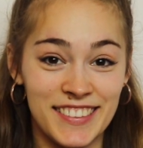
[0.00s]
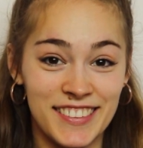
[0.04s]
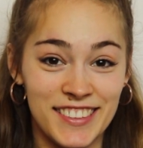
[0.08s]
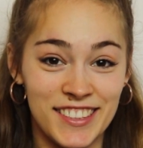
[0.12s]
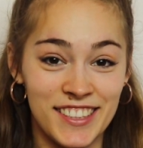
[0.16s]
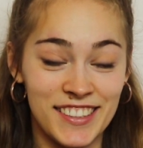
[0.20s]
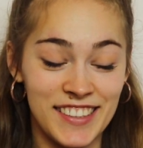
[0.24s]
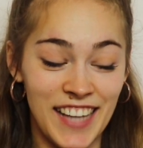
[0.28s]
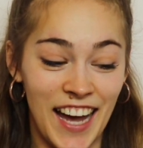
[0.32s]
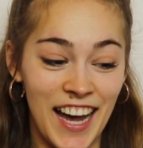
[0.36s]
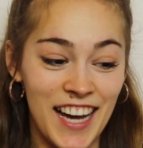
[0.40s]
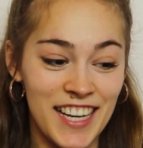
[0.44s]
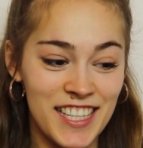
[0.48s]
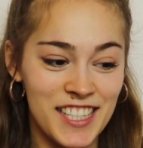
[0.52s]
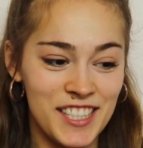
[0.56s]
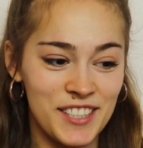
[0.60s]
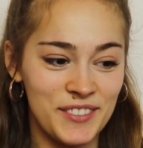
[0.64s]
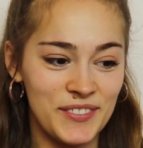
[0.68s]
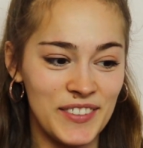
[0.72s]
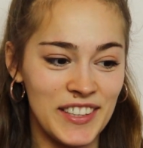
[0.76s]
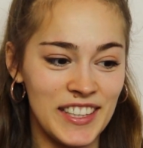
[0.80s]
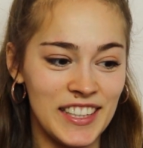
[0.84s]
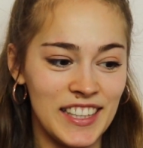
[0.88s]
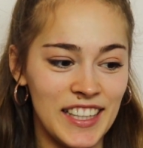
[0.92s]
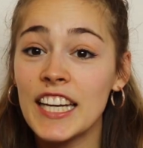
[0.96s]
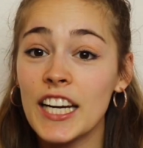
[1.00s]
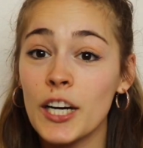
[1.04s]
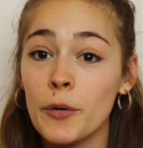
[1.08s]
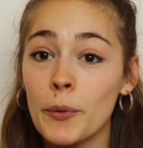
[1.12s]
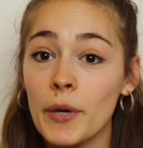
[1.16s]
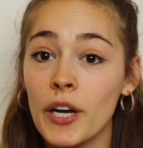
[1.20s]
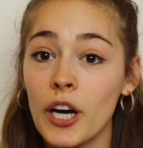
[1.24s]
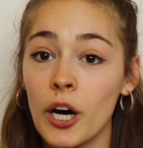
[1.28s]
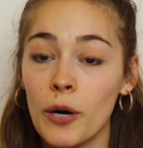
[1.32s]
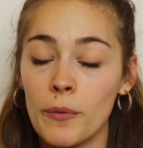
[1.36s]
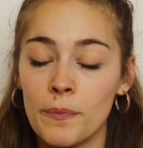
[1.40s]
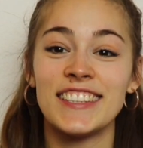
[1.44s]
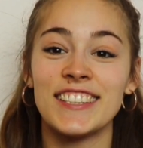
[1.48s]
Just ask me. Here
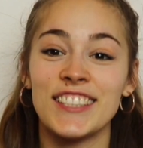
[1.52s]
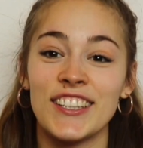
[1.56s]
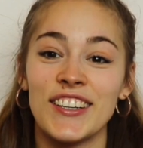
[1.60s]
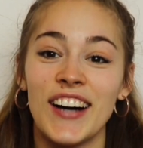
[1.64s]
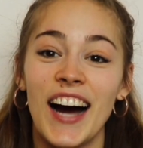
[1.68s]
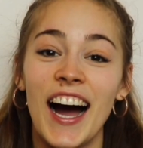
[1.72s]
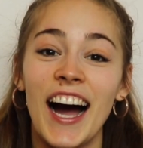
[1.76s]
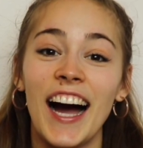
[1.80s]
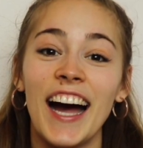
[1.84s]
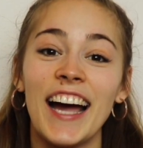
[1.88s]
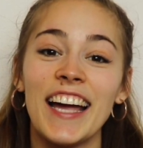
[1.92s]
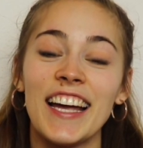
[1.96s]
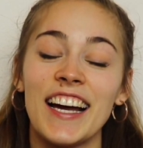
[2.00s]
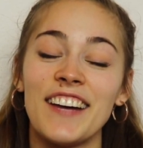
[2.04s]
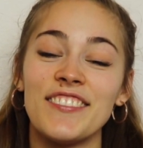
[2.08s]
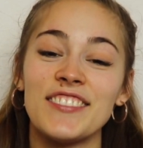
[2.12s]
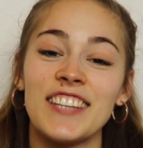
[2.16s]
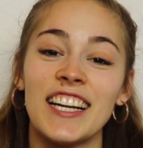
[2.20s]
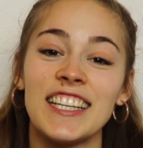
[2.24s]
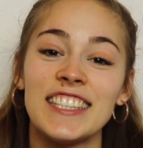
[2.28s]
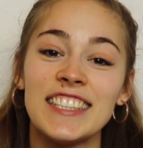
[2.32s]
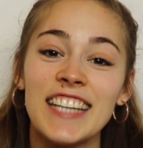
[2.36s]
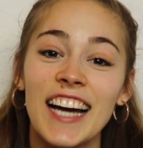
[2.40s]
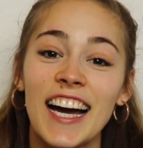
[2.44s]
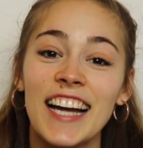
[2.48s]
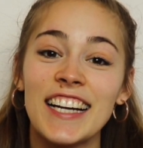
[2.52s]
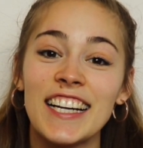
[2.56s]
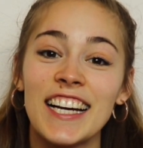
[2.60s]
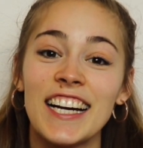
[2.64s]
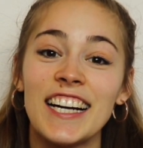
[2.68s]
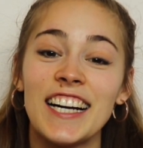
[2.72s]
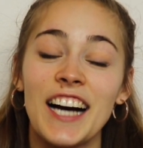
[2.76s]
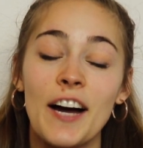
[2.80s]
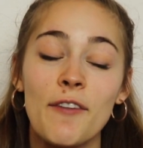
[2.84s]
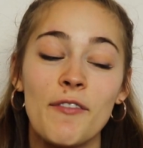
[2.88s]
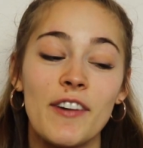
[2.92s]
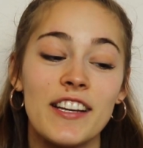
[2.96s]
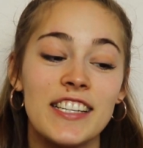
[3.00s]
we go. So hi, I'm
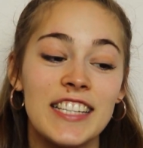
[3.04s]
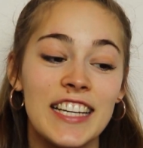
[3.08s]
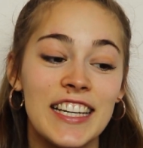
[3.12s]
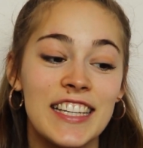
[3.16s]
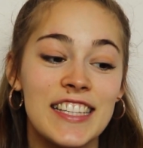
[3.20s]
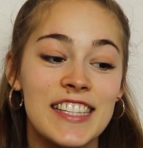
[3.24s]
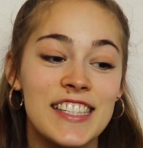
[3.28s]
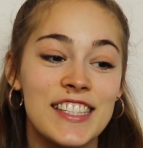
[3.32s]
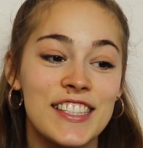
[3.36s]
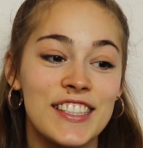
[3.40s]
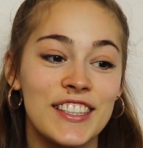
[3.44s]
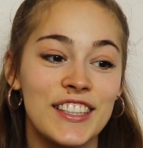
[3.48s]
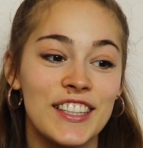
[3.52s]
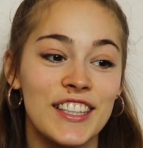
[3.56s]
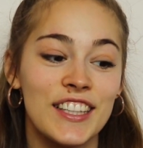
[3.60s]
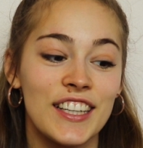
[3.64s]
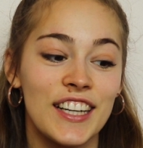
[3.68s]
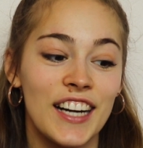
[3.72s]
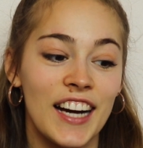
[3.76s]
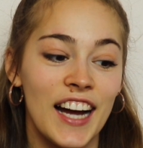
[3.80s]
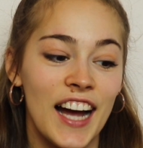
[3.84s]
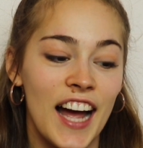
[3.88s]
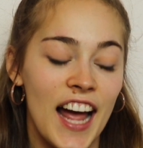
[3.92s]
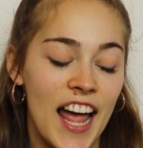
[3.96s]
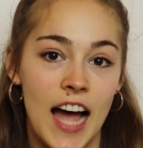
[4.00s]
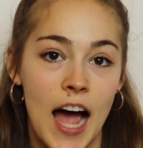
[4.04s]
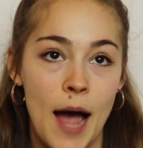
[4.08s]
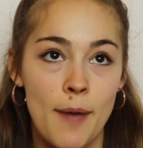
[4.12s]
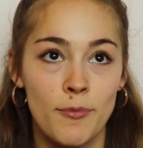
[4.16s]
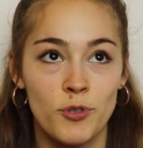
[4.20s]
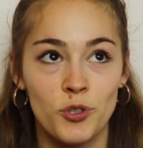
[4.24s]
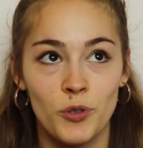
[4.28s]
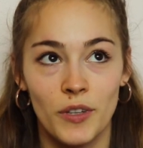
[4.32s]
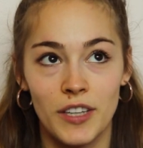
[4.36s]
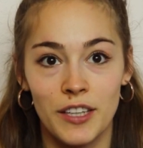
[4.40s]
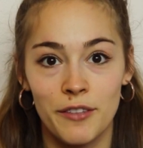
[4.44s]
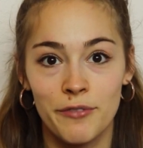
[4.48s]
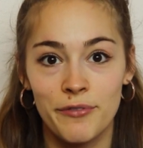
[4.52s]
Tatiana. I'm a dancer. I'm
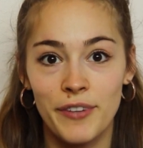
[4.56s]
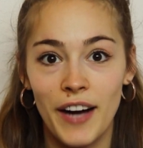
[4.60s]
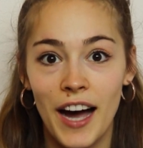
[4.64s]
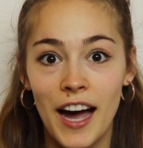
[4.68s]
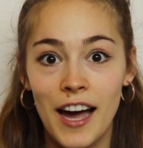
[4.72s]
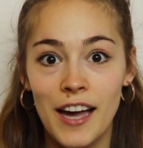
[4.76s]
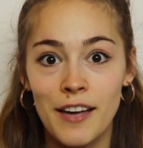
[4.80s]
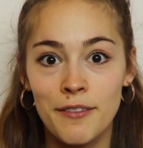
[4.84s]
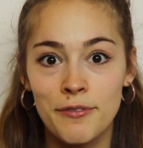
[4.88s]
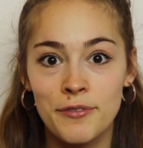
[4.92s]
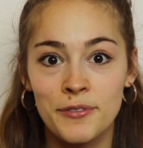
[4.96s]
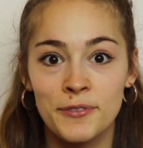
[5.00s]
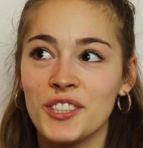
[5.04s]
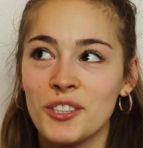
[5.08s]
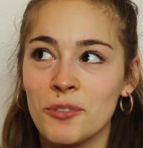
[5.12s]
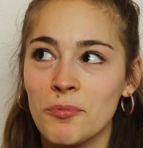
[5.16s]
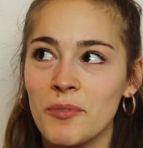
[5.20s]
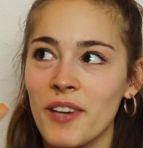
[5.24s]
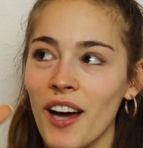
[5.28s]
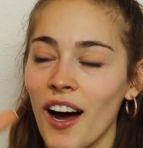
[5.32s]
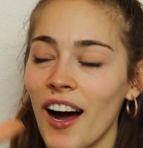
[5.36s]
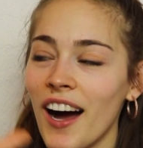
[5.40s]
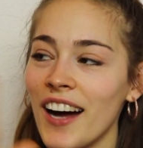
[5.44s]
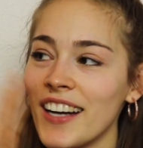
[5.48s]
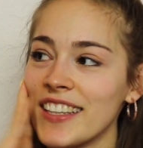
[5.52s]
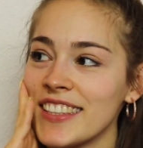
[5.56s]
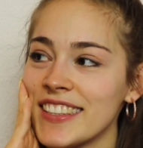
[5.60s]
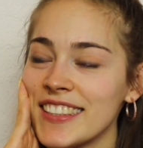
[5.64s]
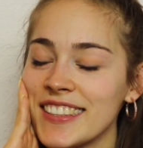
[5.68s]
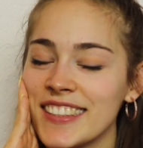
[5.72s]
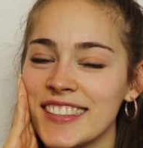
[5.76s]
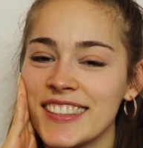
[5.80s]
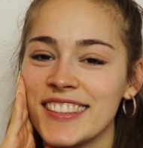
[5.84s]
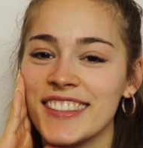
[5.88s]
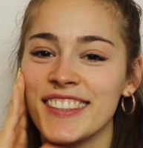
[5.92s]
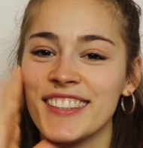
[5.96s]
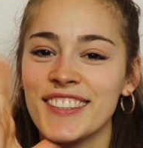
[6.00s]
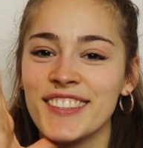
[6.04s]
25. To be
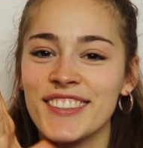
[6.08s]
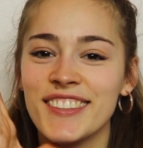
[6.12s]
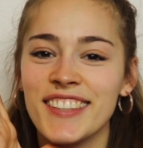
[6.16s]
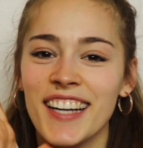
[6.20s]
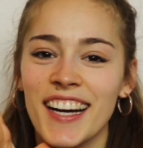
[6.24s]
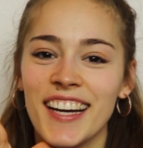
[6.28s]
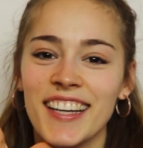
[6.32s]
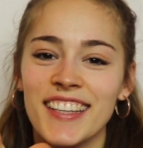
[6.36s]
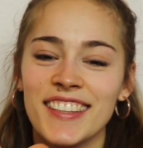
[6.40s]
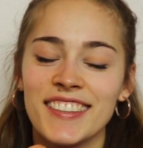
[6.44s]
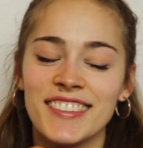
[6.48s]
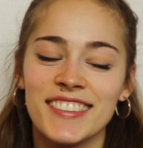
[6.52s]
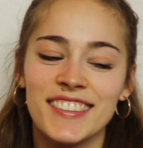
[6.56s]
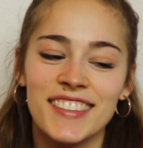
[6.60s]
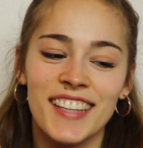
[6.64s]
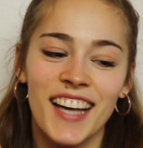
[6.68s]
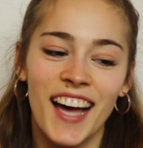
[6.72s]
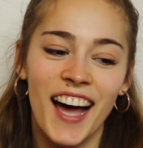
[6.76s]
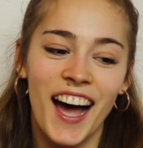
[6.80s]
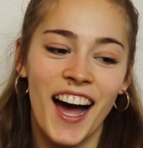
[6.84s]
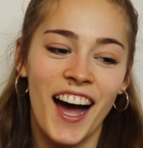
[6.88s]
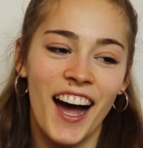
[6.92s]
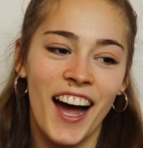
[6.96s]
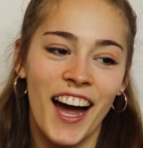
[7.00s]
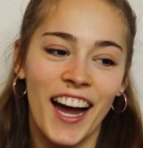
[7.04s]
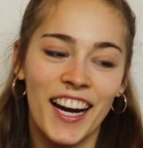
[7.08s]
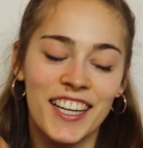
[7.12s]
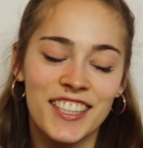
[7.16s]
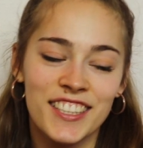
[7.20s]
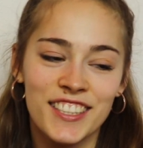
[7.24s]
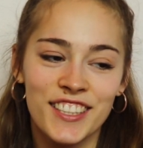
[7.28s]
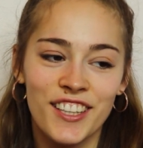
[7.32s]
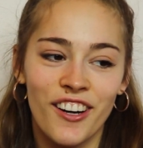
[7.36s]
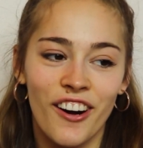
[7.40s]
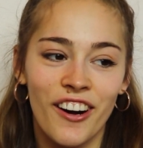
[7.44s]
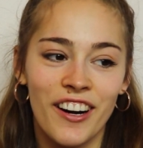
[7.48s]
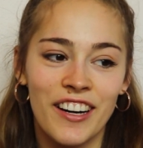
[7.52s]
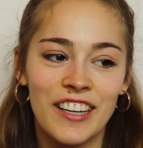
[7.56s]
honest, you guys
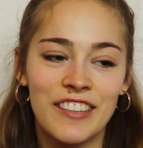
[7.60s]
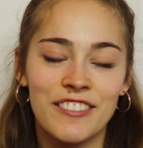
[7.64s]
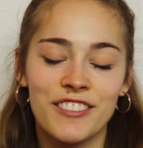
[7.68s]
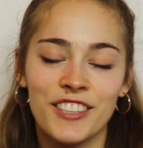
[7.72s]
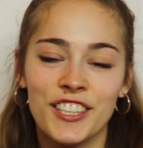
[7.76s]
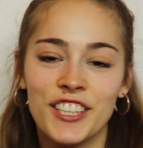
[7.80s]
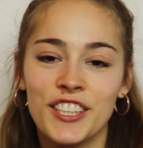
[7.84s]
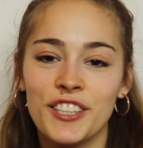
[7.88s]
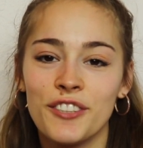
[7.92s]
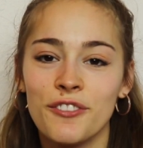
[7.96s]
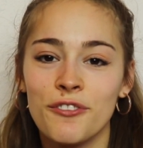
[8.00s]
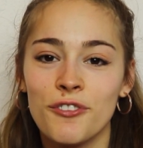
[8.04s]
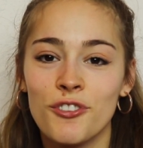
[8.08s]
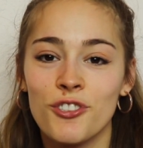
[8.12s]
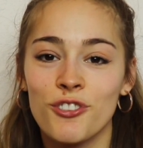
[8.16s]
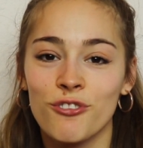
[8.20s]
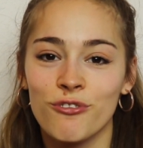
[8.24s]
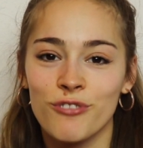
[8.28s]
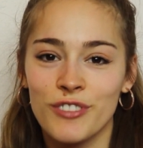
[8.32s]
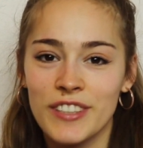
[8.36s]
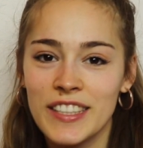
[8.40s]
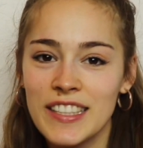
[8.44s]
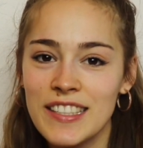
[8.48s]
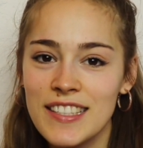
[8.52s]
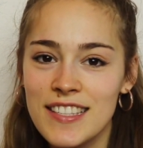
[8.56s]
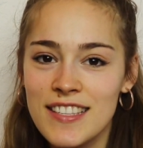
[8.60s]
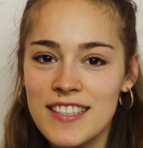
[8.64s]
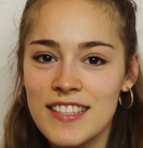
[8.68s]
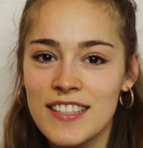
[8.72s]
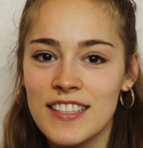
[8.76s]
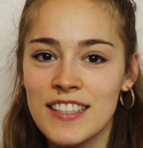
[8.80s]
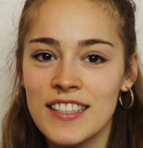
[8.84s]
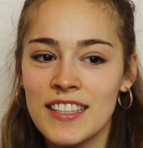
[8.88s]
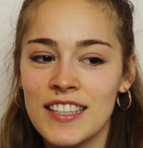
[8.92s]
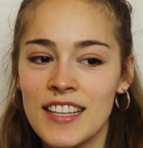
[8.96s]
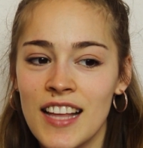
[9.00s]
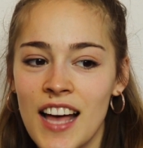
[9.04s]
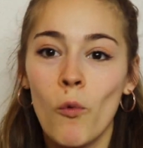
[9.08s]
actually are a huge
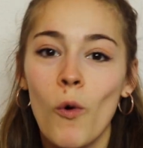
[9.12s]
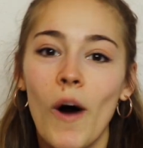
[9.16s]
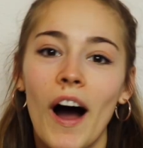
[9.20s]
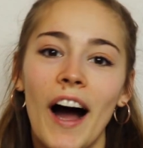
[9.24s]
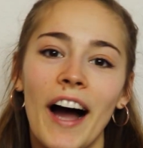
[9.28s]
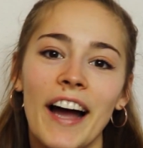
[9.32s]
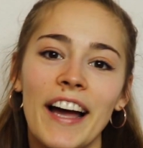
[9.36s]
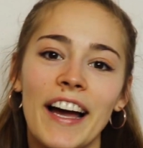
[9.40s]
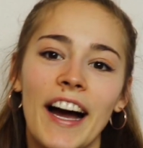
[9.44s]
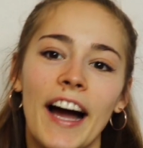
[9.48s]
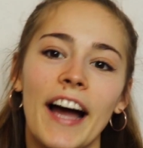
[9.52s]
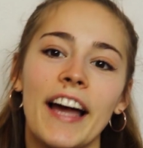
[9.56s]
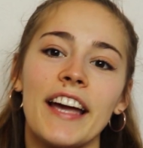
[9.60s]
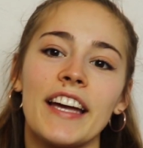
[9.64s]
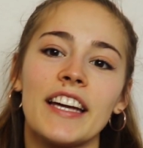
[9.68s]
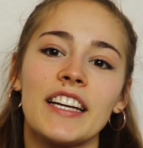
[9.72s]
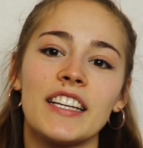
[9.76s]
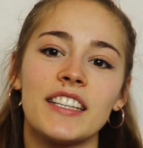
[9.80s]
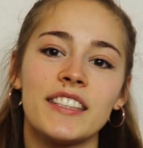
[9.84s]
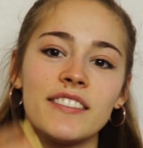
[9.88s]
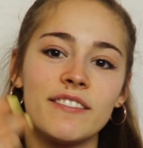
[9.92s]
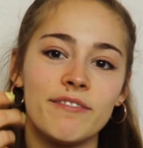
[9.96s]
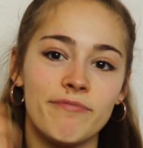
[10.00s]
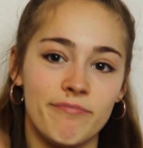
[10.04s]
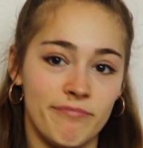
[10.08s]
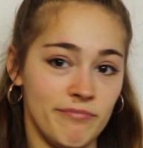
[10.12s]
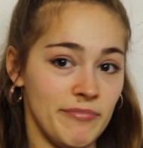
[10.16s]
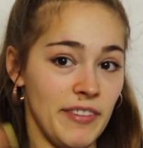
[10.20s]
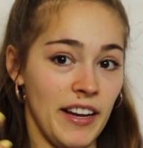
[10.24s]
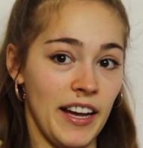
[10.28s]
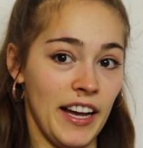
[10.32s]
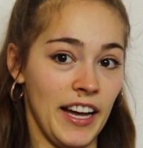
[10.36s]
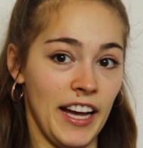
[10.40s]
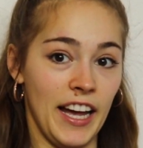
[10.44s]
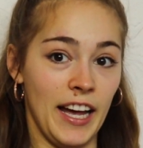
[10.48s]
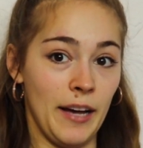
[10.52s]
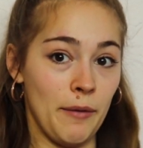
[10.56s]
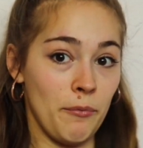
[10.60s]
reason why I
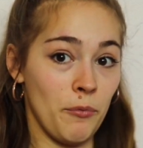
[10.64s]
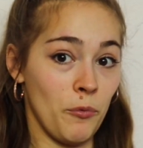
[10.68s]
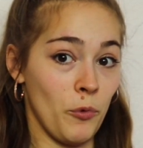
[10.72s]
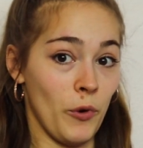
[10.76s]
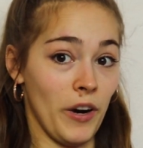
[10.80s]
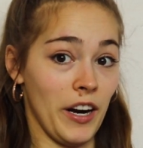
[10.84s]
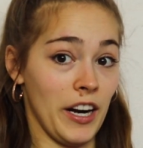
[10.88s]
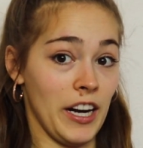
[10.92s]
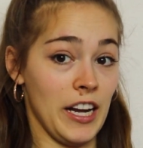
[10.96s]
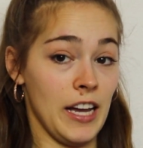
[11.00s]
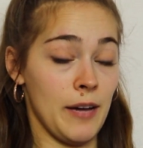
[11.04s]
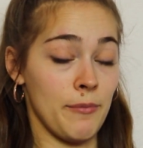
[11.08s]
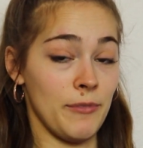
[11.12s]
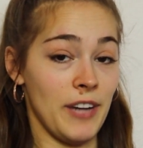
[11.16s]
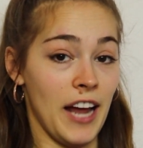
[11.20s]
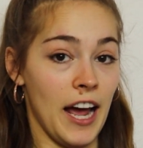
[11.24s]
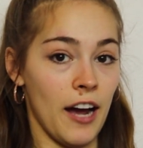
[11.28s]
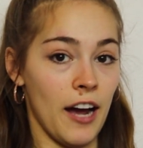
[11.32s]
am where I am